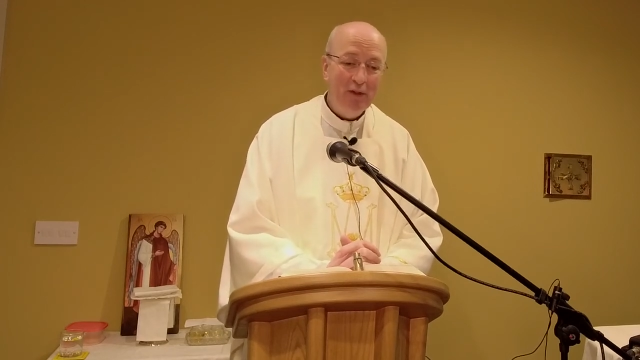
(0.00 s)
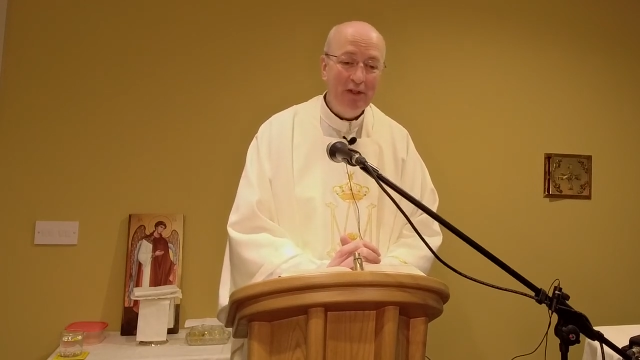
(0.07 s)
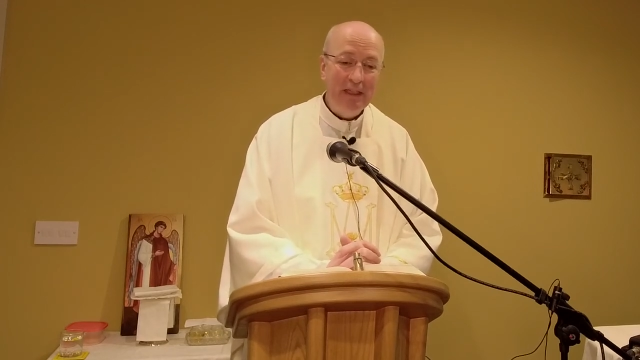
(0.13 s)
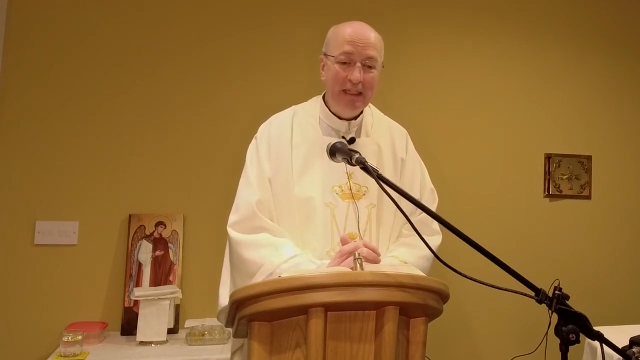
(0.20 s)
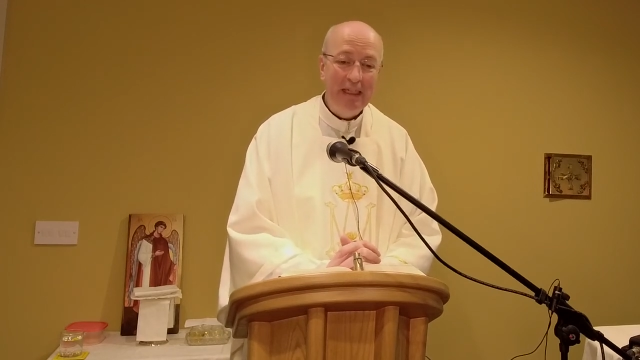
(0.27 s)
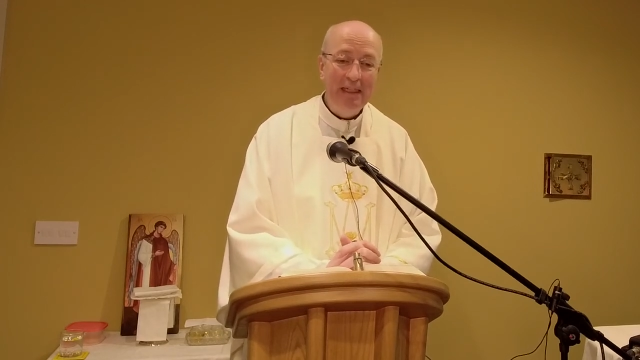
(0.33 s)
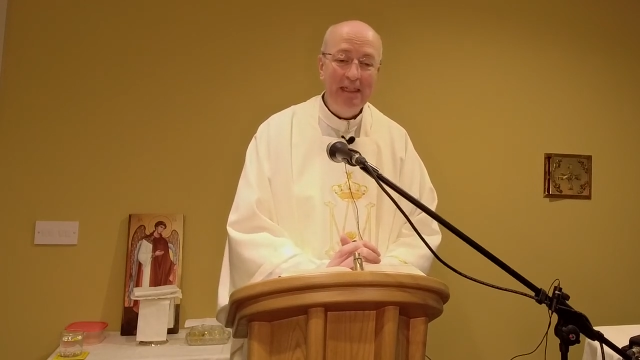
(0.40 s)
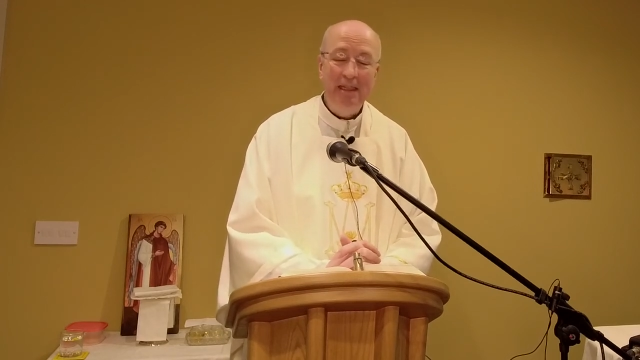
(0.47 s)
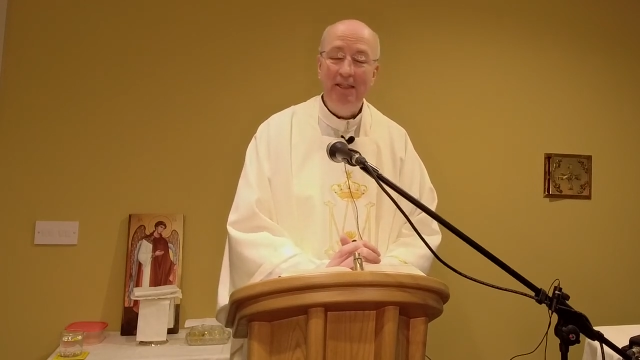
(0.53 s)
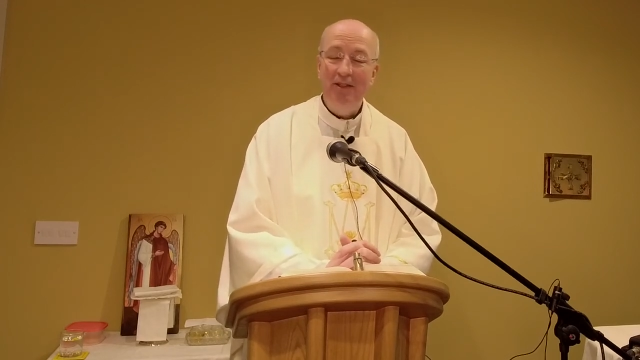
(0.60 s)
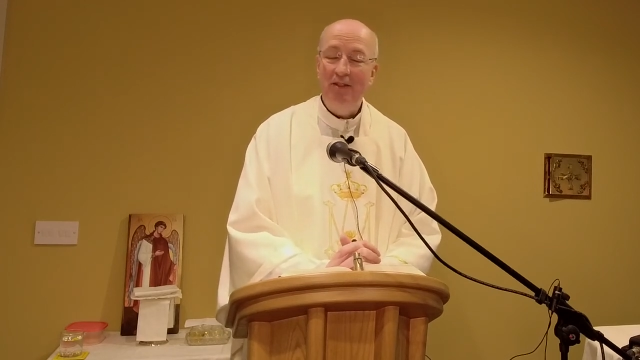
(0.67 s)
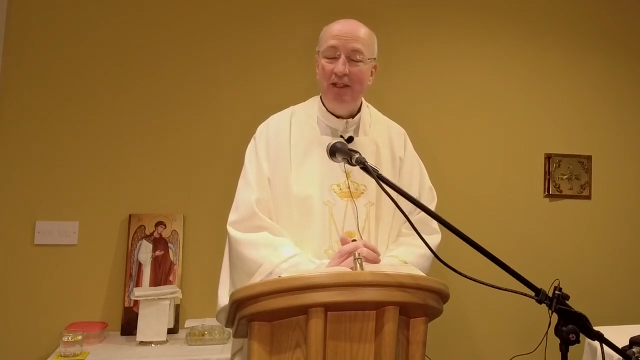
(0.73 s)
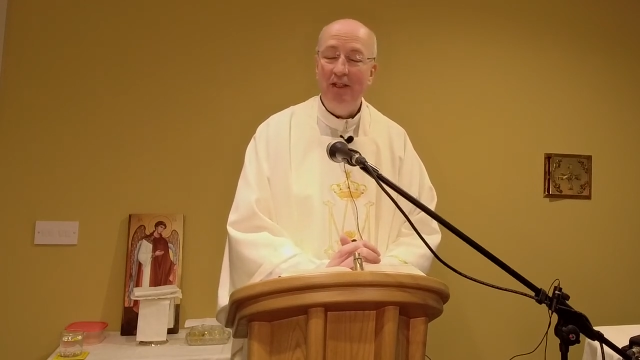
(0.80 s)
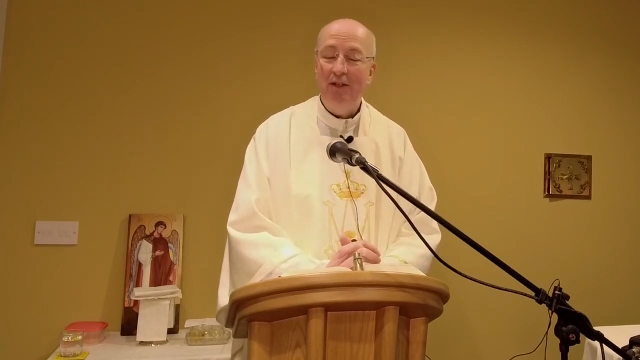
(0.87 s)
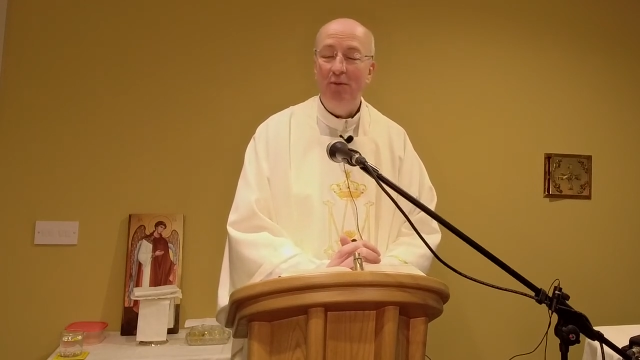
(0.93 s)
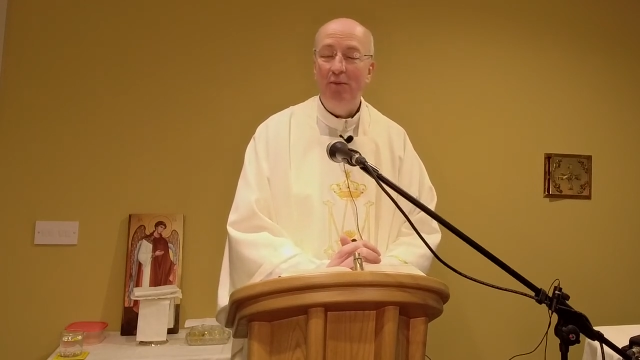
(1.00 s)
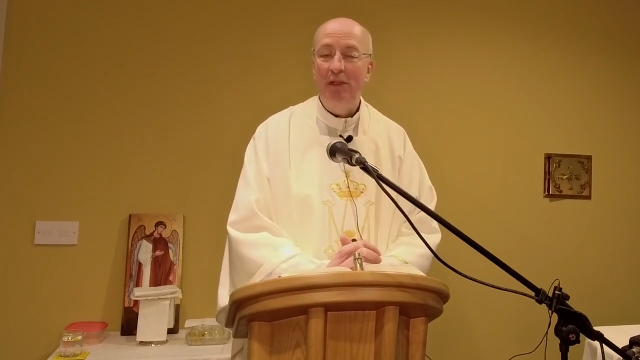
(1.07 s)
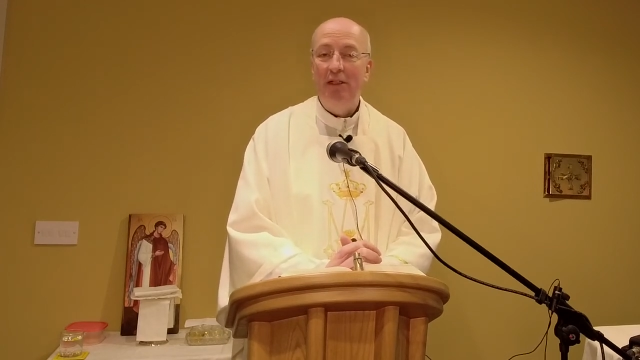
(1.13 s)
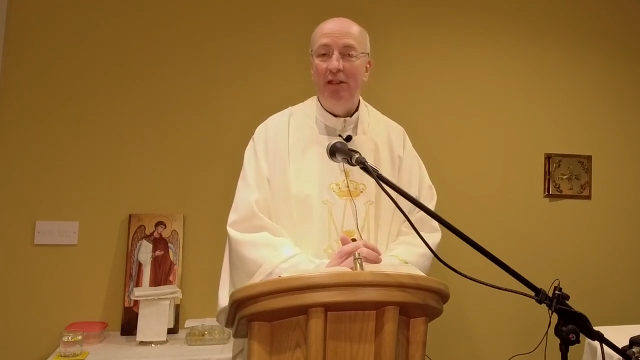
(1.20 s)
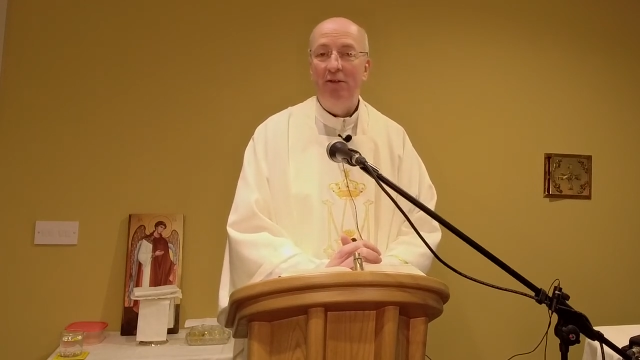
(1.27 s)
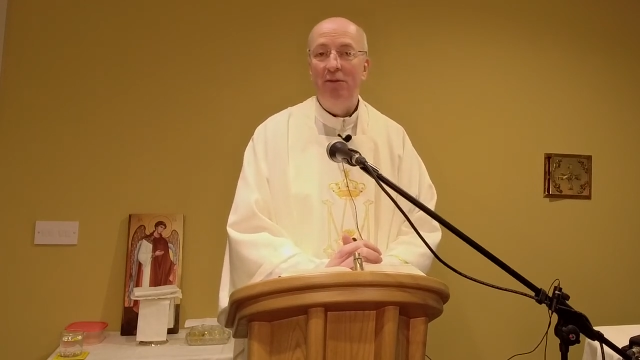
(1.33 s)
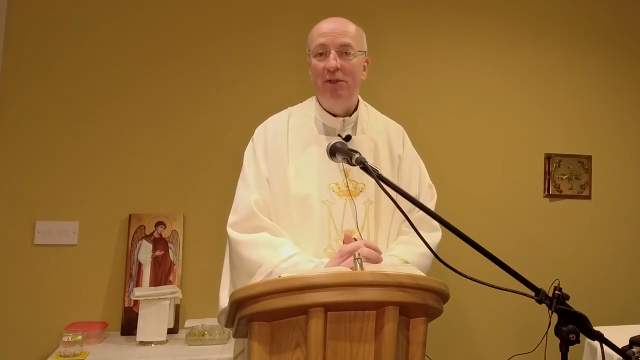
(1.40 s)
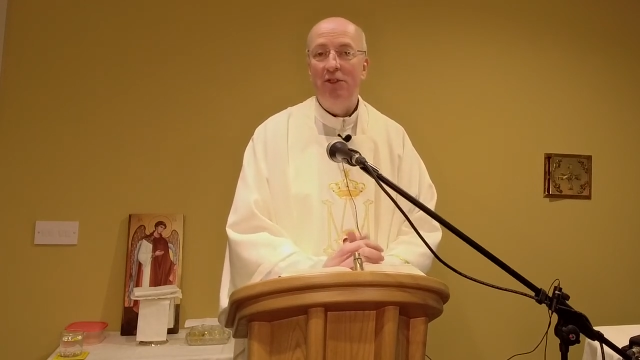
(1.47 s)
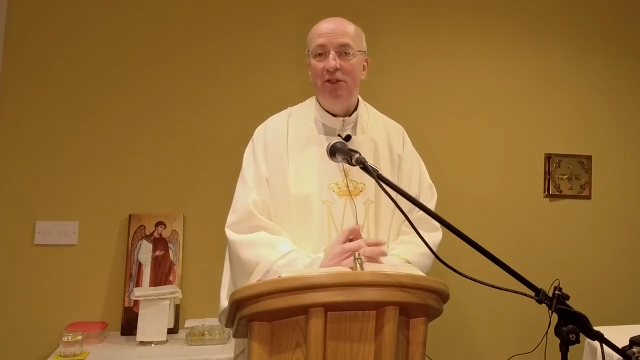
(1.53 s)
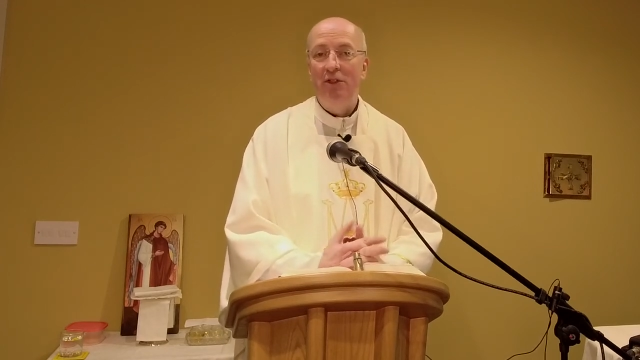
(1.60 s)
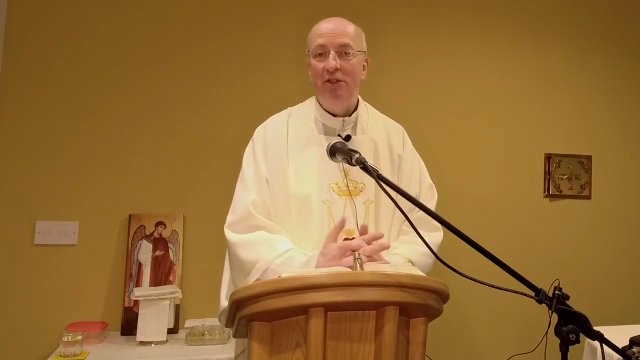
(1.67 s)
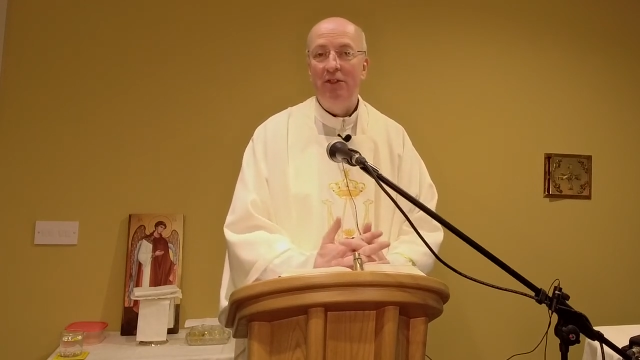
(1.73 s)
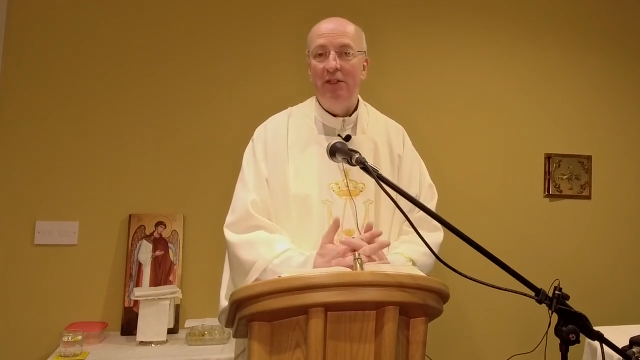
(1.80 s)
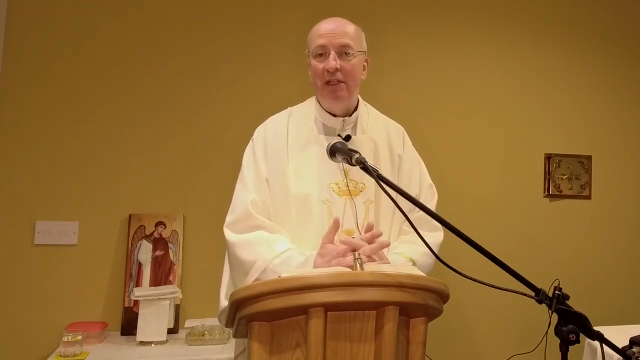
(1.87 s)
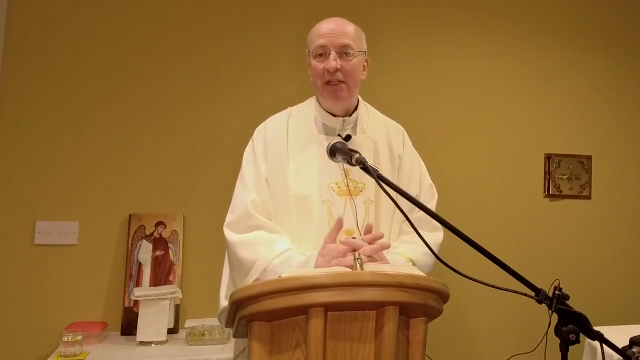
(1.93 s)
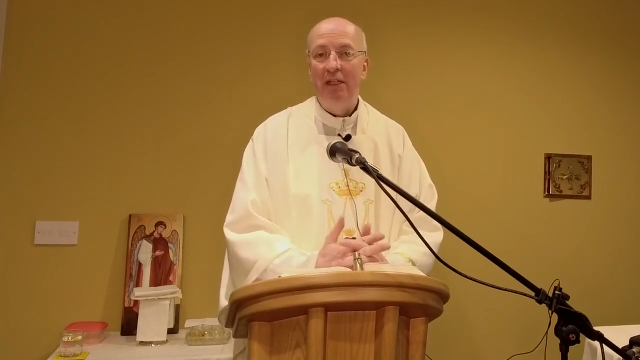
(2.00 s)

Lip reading: again this year pilgrimages